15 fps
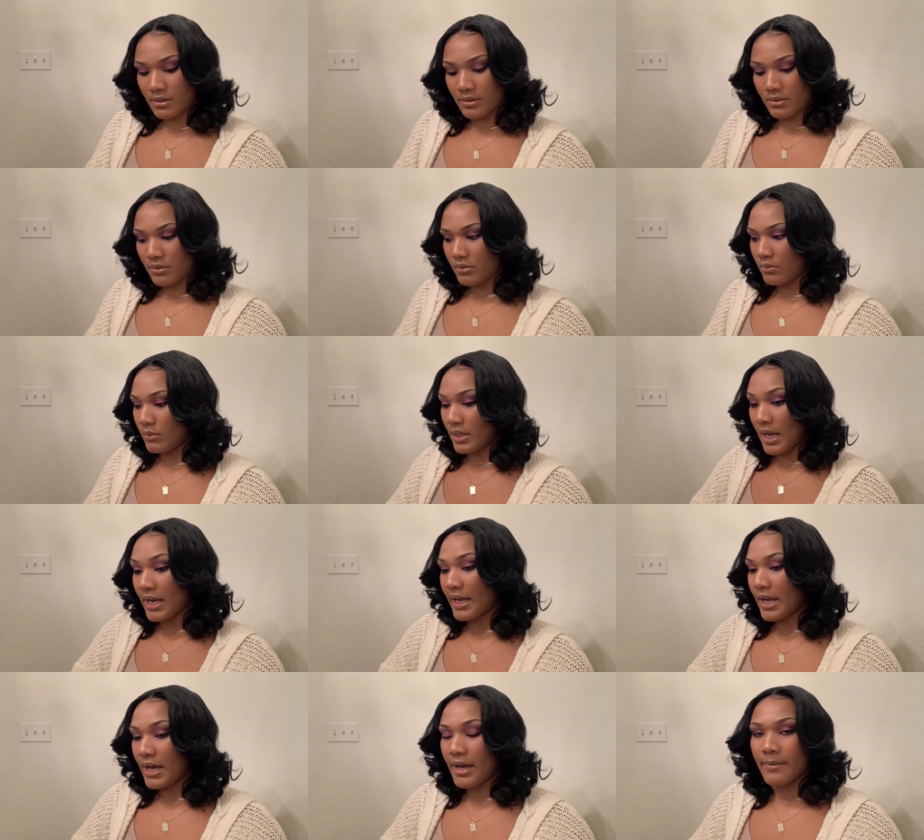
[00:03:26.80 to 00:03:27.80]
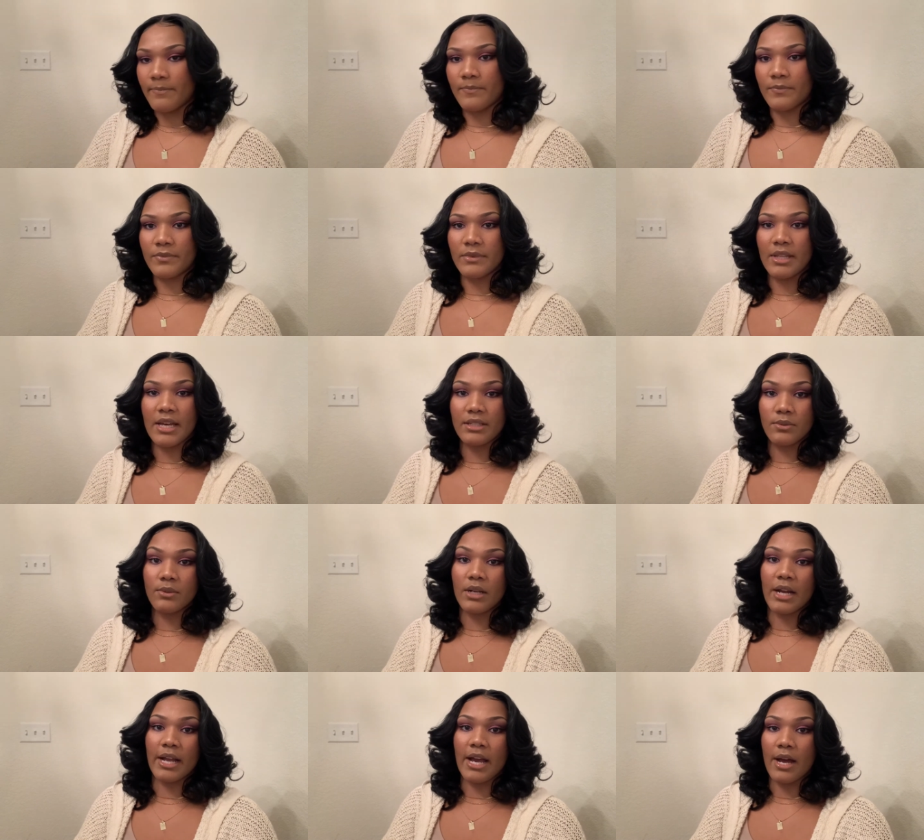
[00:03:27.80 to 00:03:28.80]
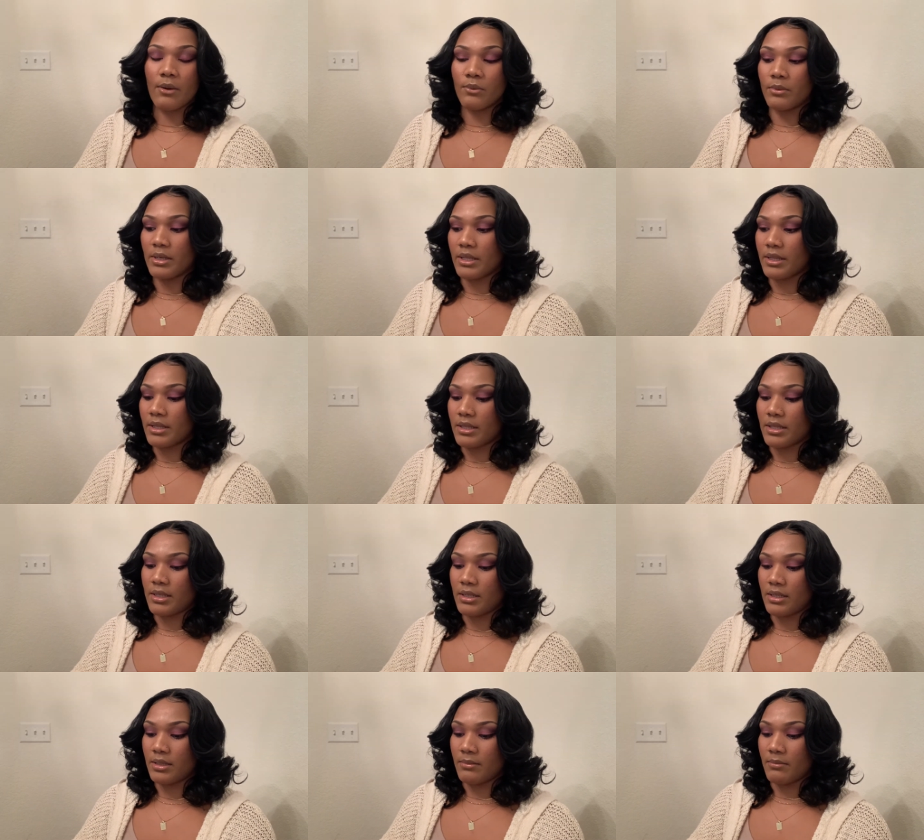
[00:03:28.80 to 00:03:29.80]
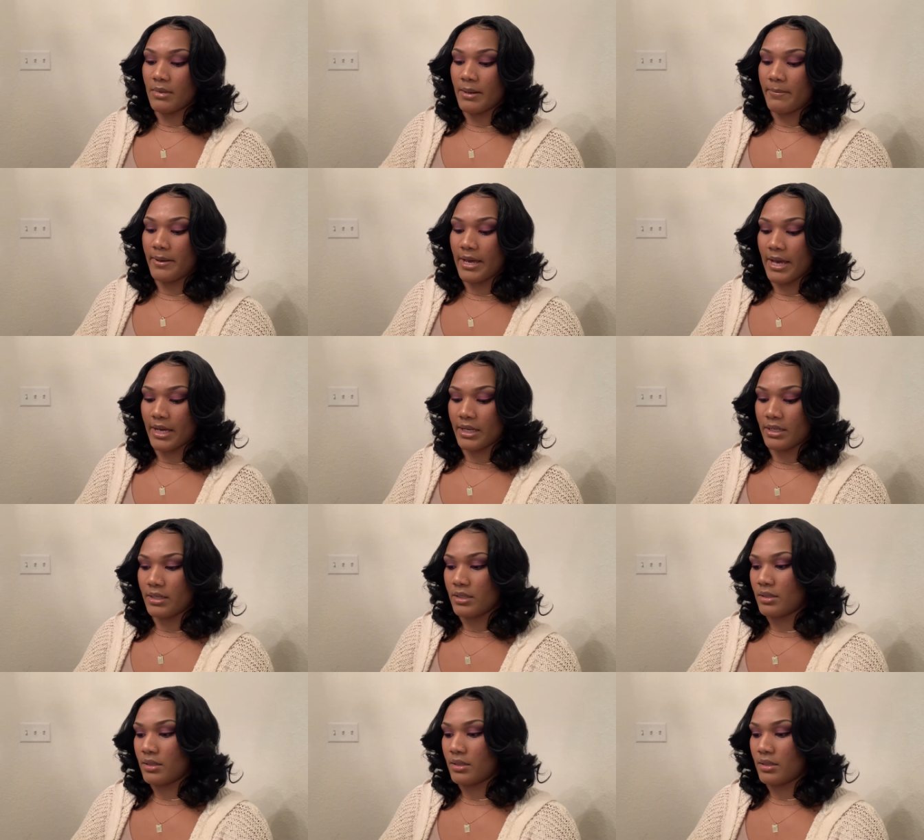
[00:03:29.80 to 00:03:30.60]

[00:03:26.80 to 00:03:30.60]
what I got. That's what I got with my package.